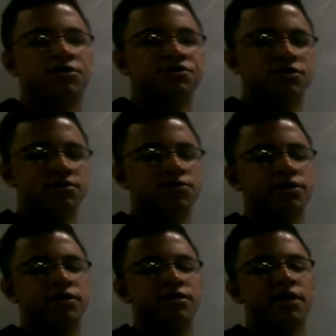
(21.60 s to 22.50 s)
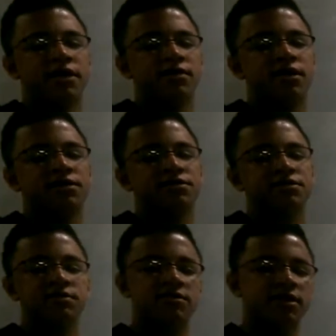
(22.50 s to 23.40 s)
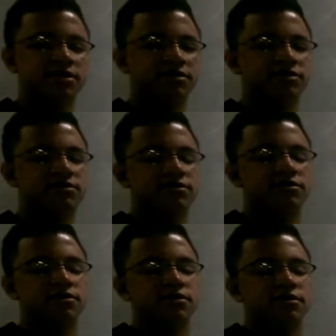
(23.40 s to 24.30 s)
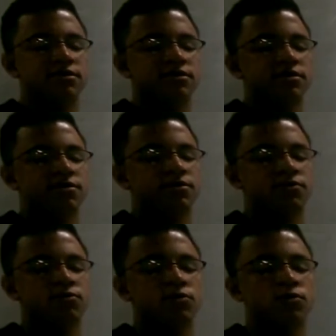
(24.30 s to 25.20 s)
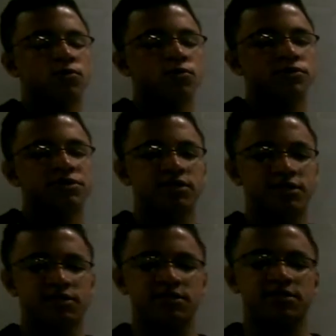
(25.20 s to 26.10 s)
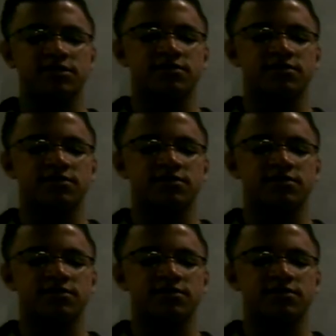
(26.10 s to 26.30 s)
interpreted, analyzed, and collected through statistics.